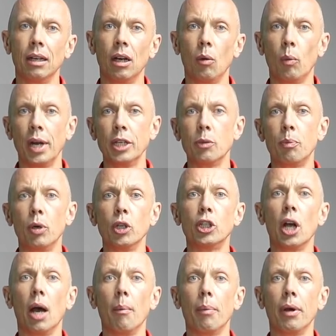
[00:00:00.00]
and when to push
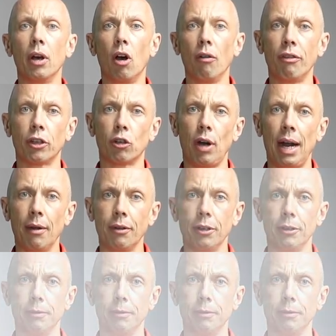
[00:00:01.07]
up off the ground.